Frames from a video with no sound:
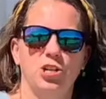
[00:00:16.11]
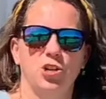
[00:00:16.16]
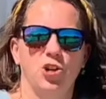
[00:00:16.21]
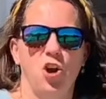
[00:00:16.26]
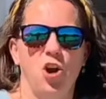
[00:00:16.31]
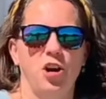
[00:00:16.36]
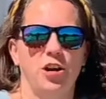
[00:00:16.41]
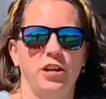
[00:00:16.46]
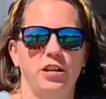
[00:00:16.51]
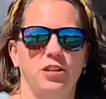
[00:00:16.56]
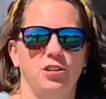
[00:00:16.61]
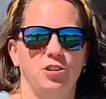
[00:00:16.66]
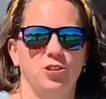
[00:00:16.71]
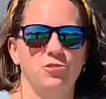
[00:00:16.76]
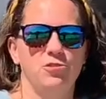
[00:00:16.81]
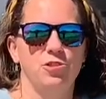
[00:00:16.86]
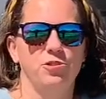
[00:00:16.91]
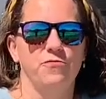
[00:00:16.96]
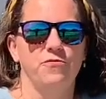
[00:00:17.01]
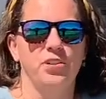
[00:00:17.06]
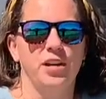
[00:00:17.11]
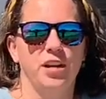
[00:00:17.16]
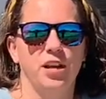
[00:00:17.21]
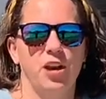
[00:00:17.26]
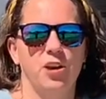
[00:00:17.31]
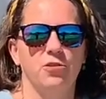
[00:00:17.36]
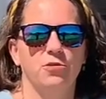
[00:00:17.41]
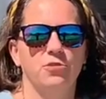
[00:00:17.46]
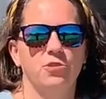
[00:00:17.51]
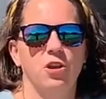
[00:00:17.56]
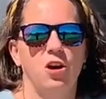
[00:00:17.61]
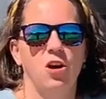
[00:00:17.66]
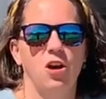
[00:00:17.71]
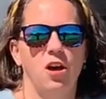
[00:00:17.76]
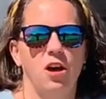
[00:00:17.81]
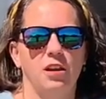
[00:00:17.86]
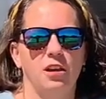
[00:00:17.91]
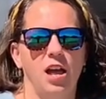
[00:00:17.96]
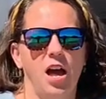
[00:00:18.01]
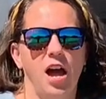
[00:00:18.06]
garden YouTube videos
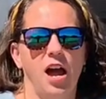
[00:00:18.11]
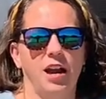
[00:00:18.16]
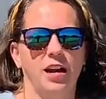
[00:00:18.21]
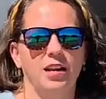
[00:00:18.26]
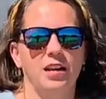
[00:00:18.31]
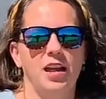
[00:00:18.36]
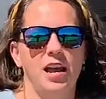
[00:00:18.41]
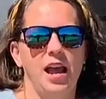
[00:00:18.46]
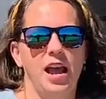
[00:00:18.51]
online,